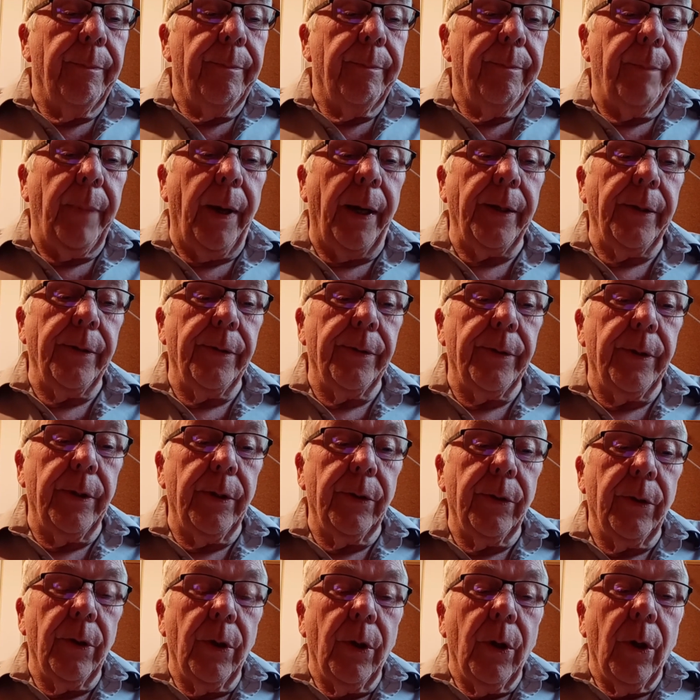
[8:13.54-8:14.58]

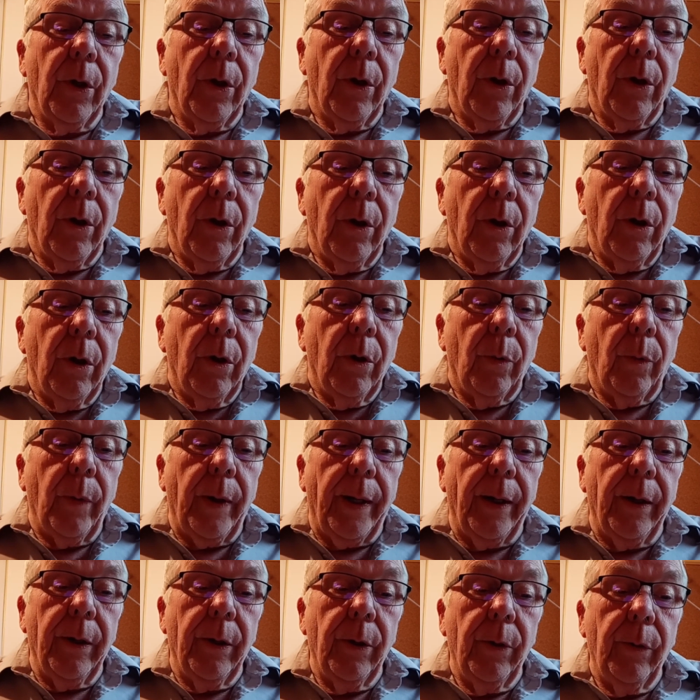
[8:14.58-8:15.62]
bases where
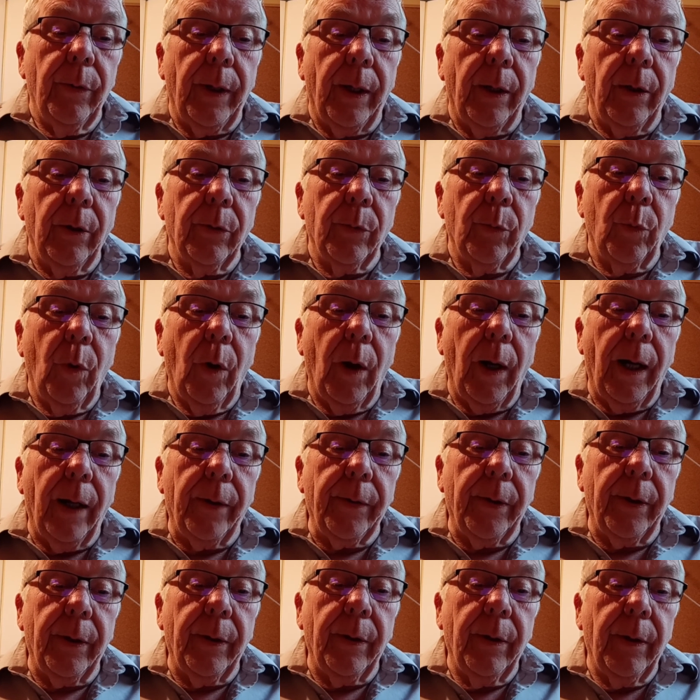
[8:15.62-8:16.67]
who knows what other